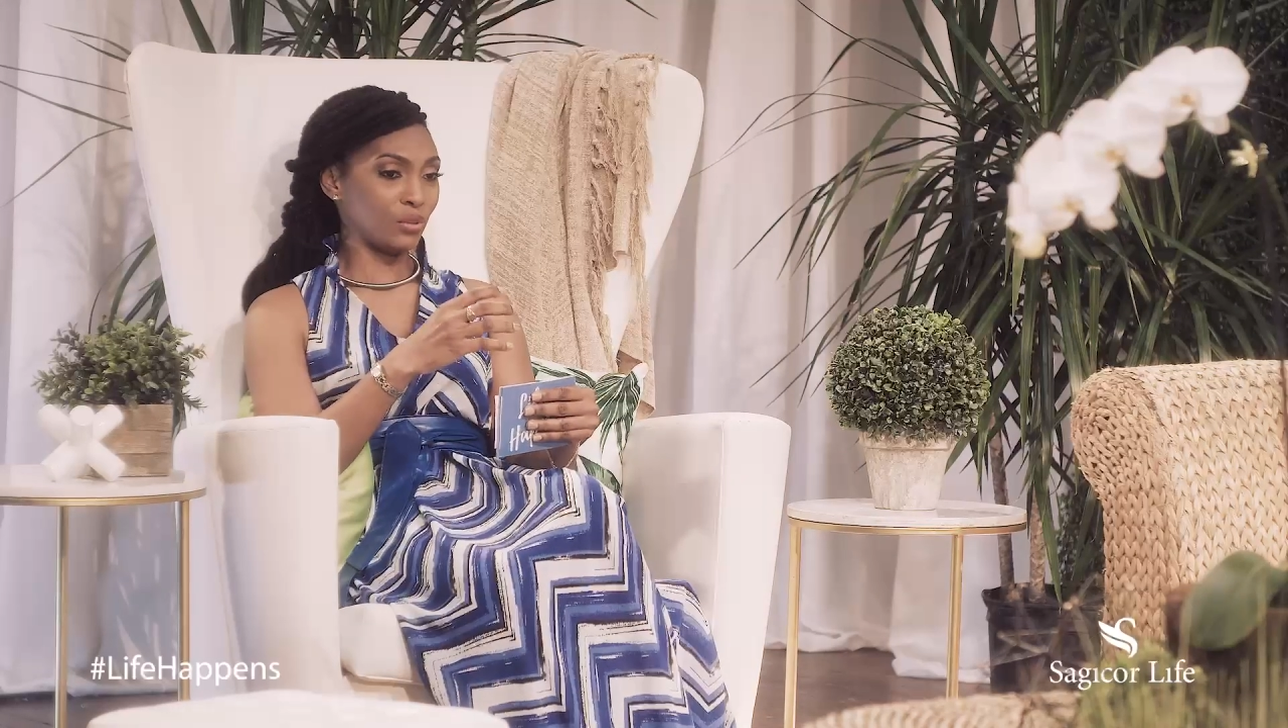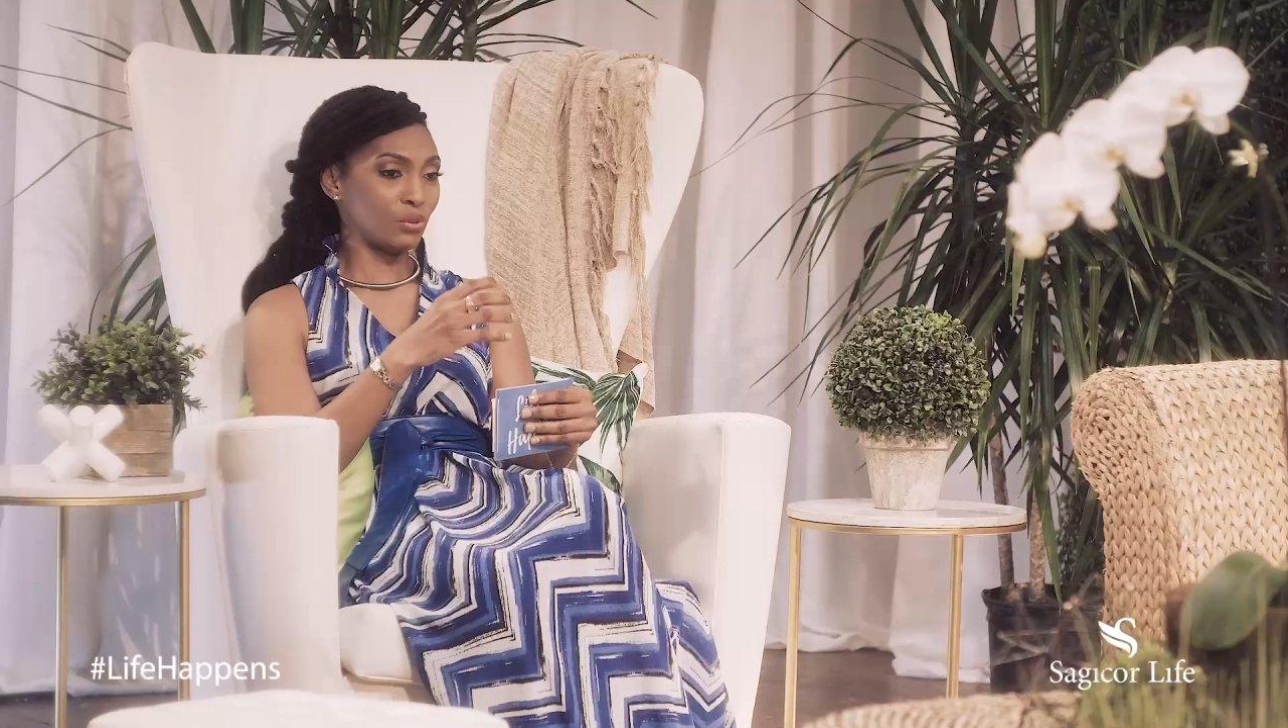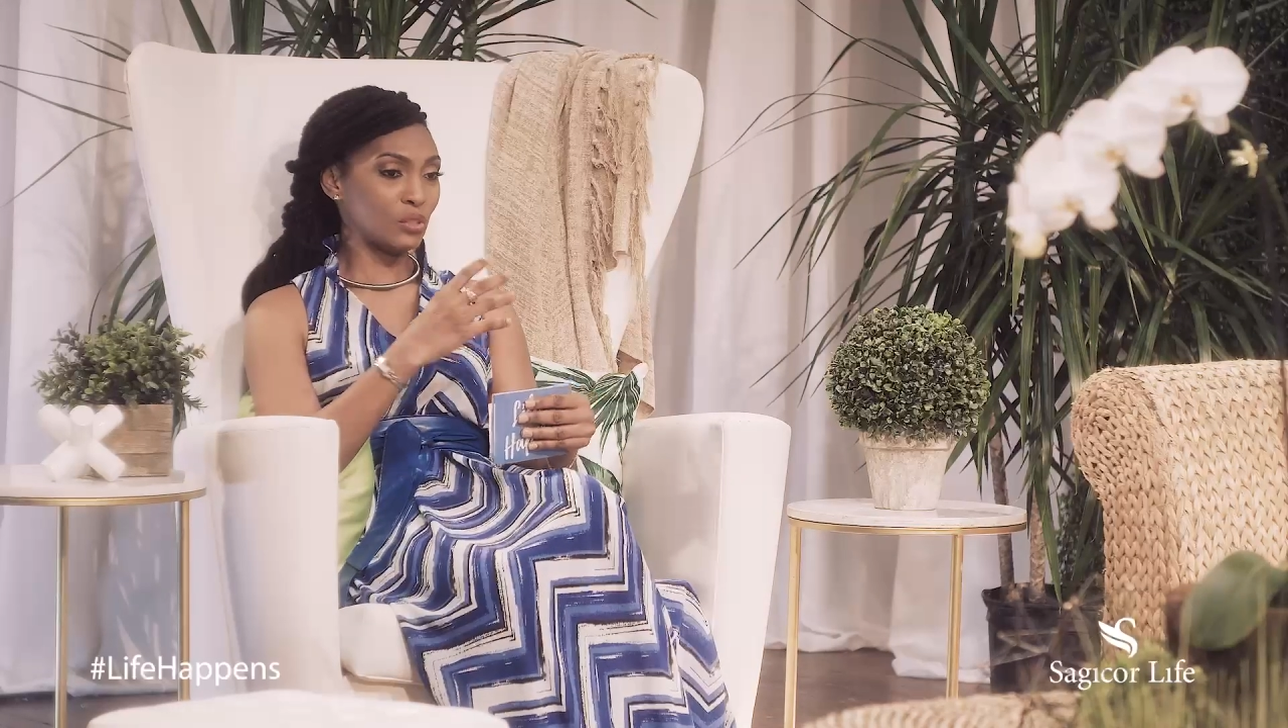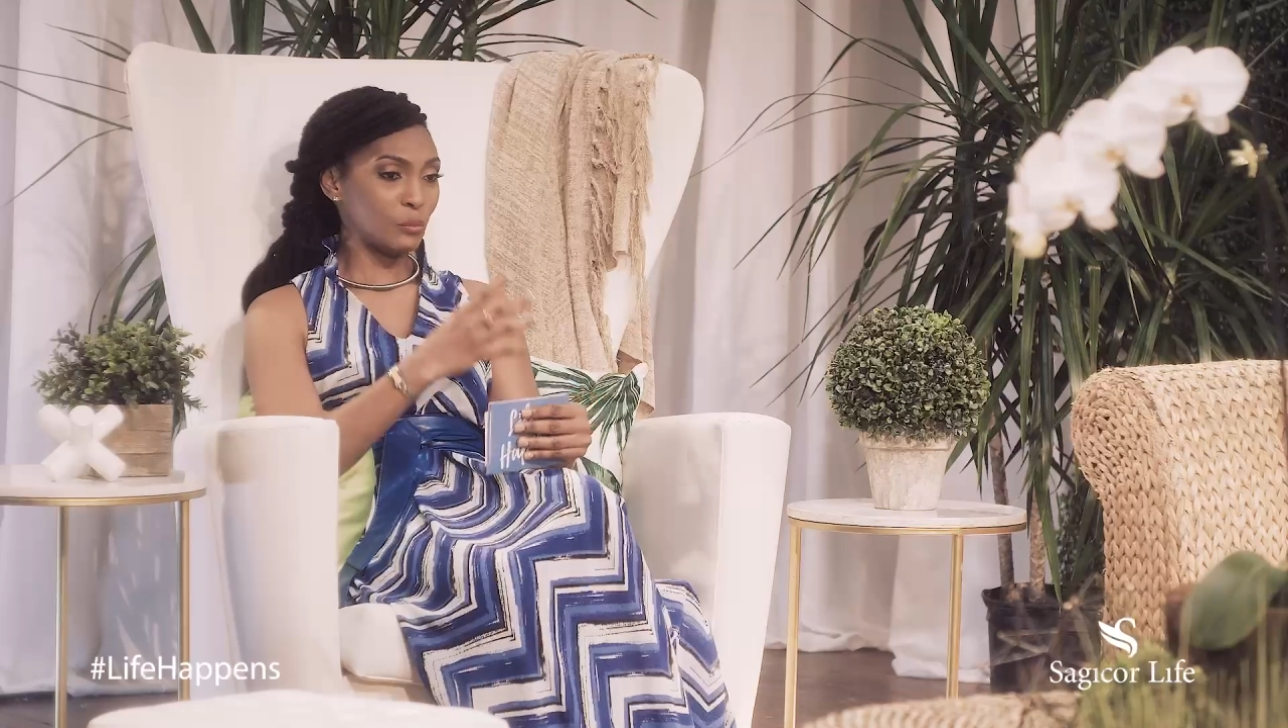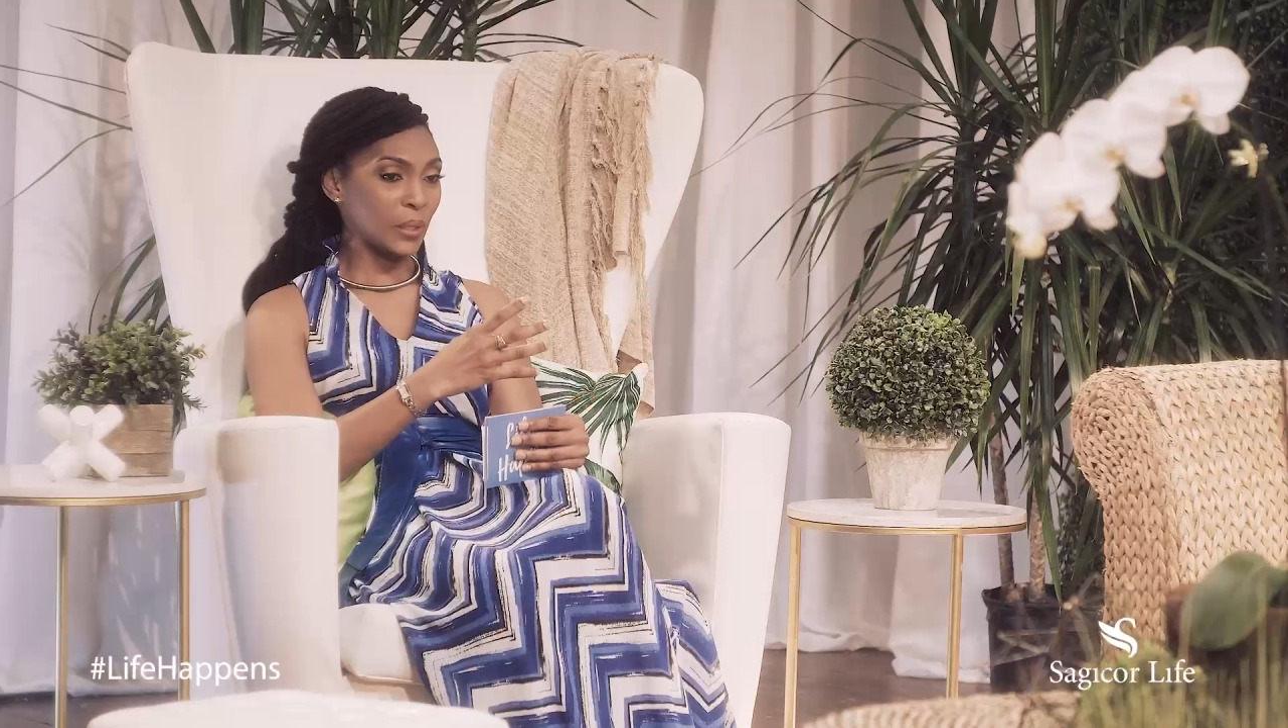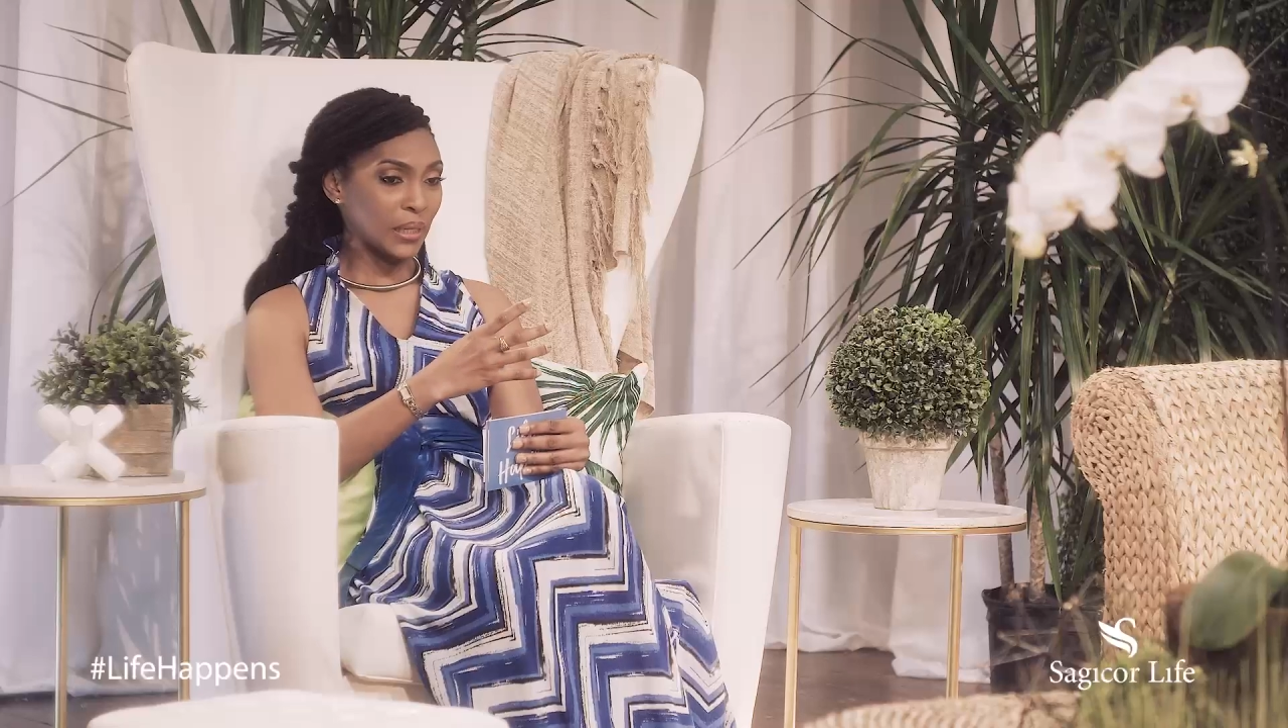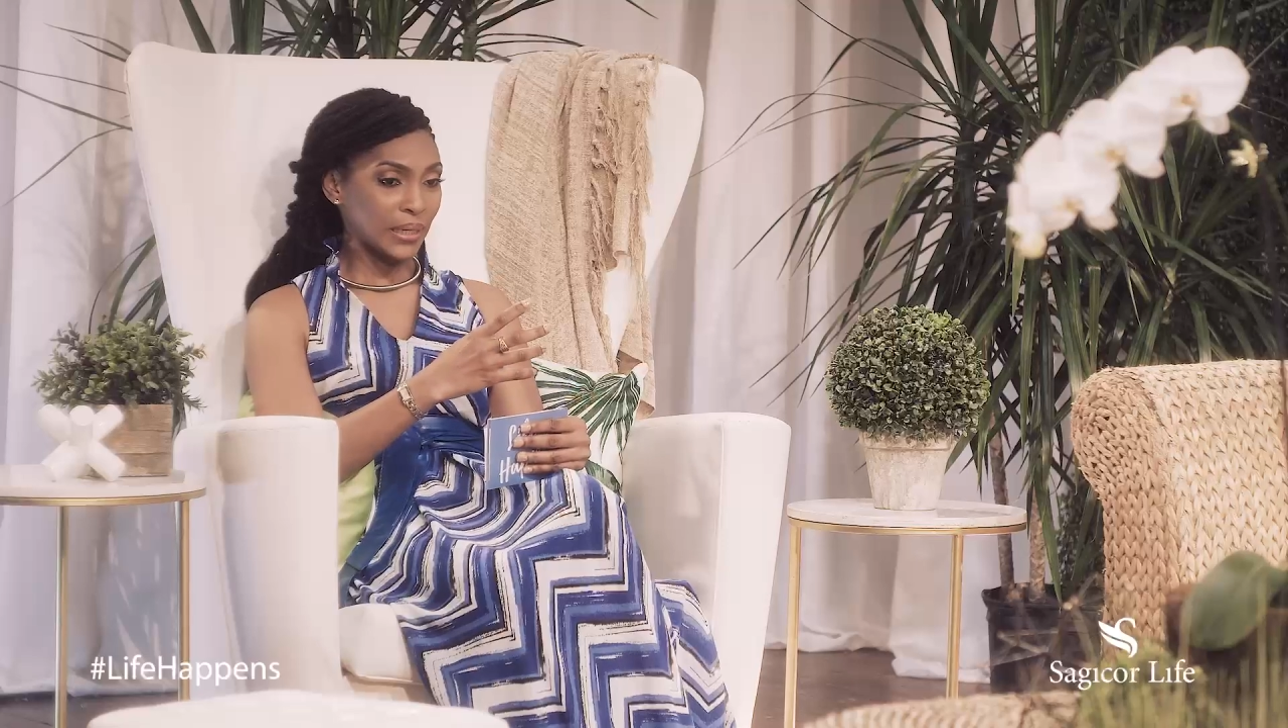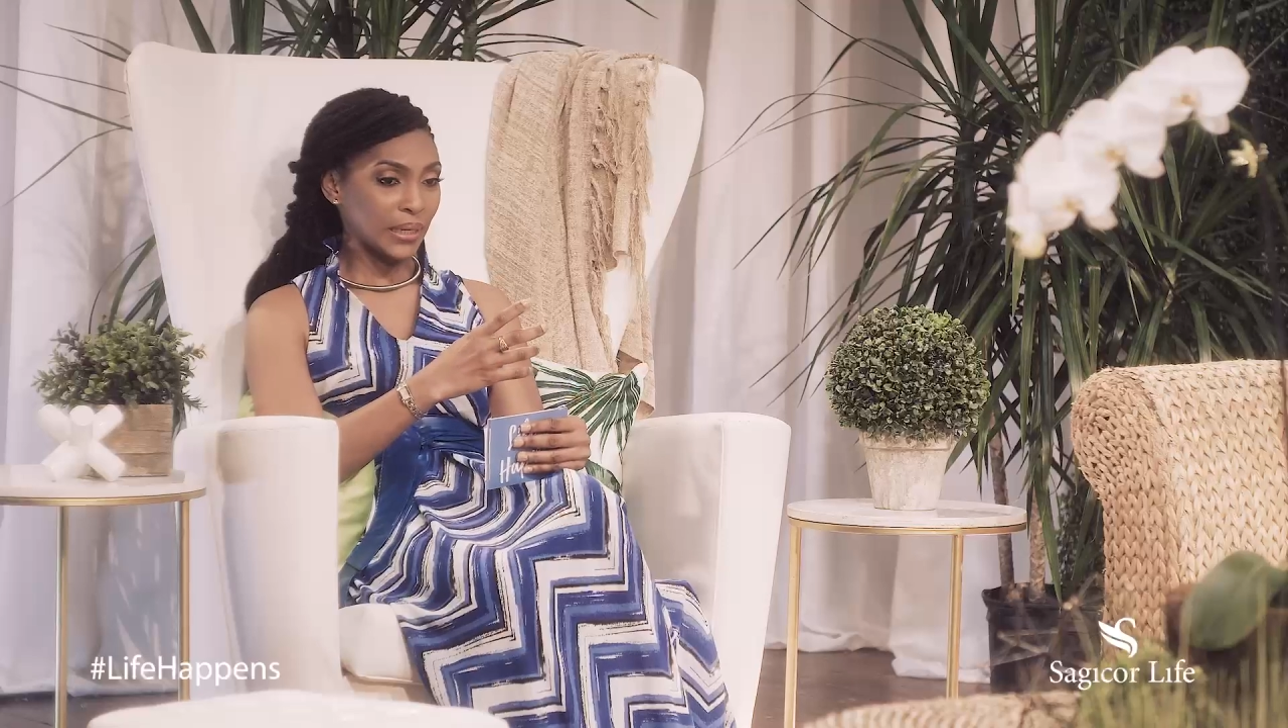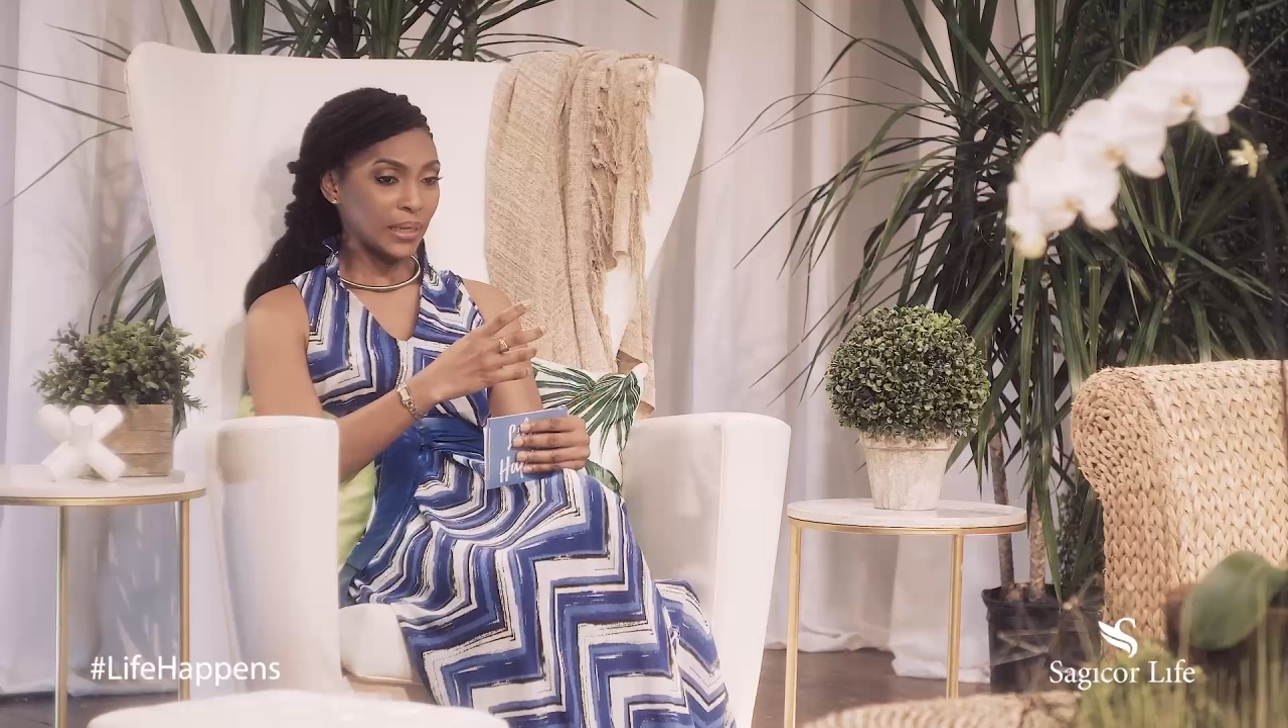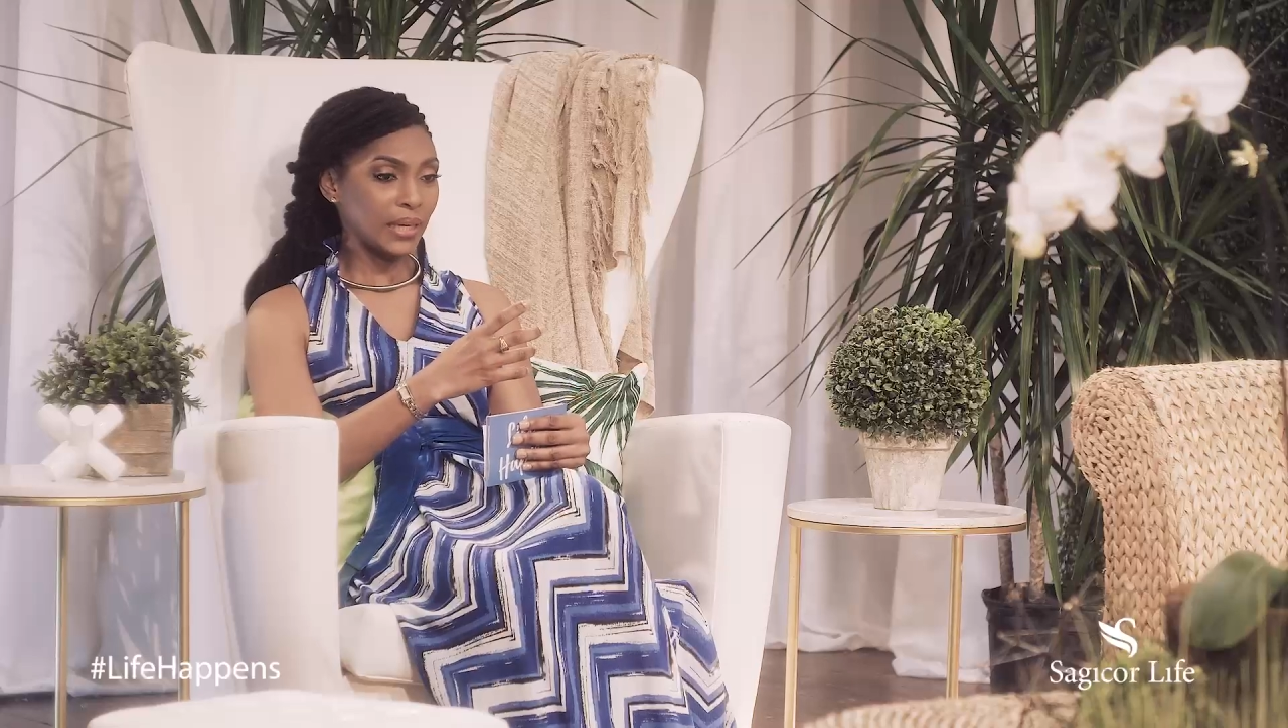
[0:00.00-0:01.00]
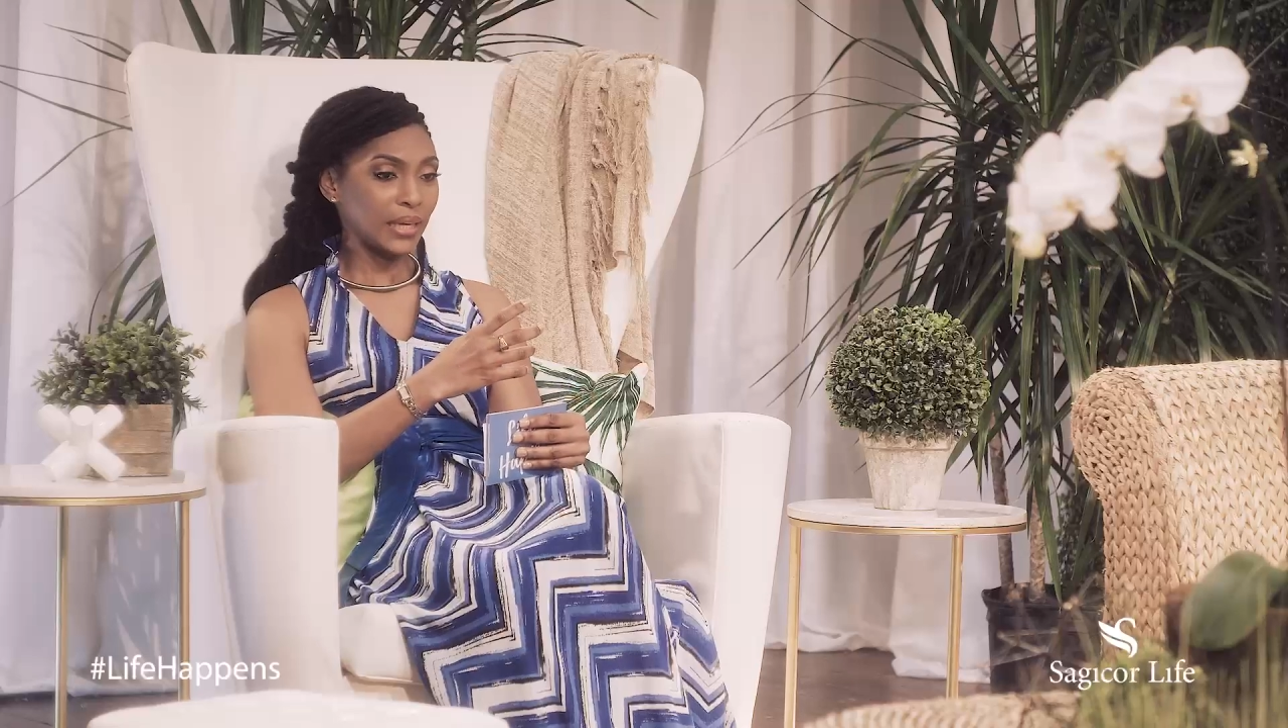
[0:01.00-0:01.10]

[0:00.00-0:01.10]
you speak,